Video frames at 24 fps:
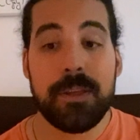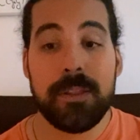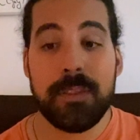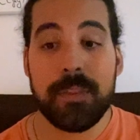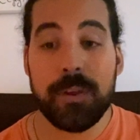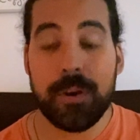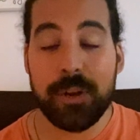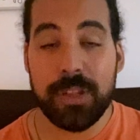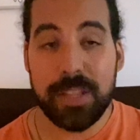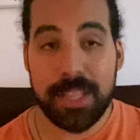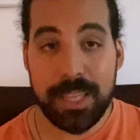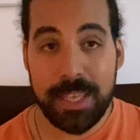
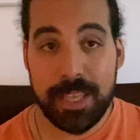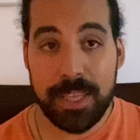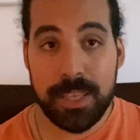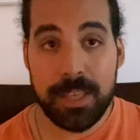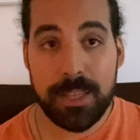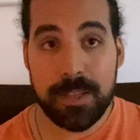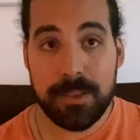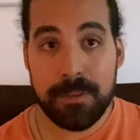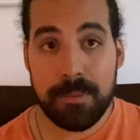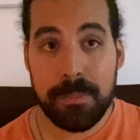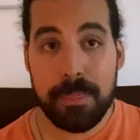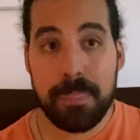their league,
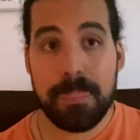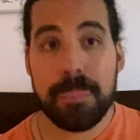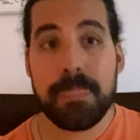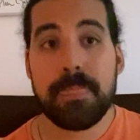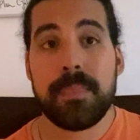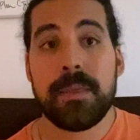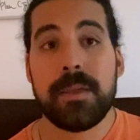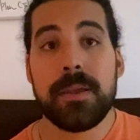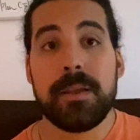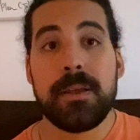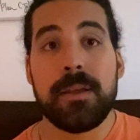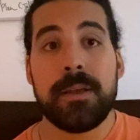
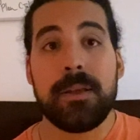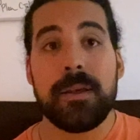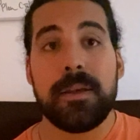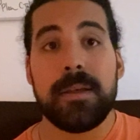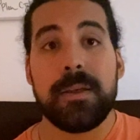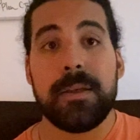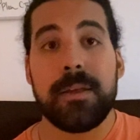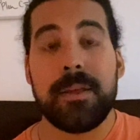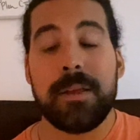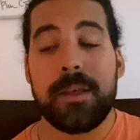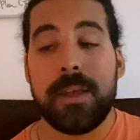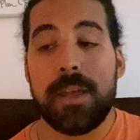
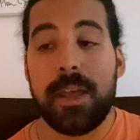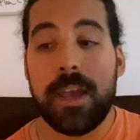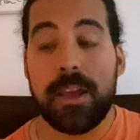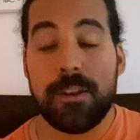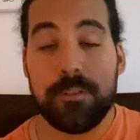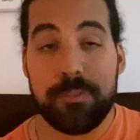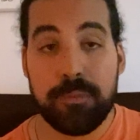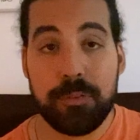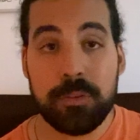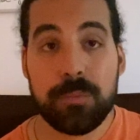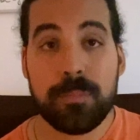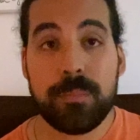
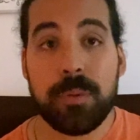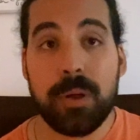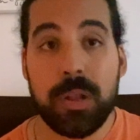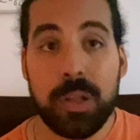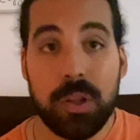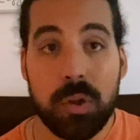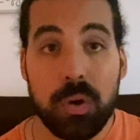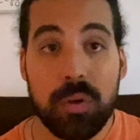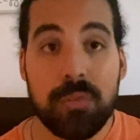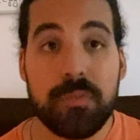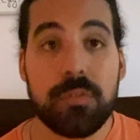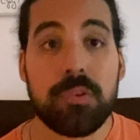and
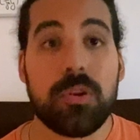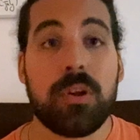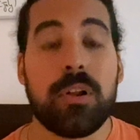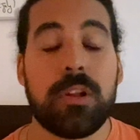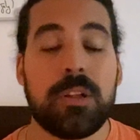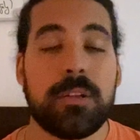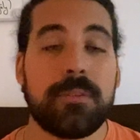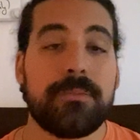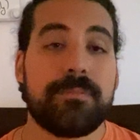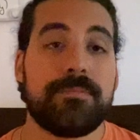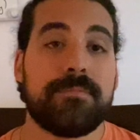football overall.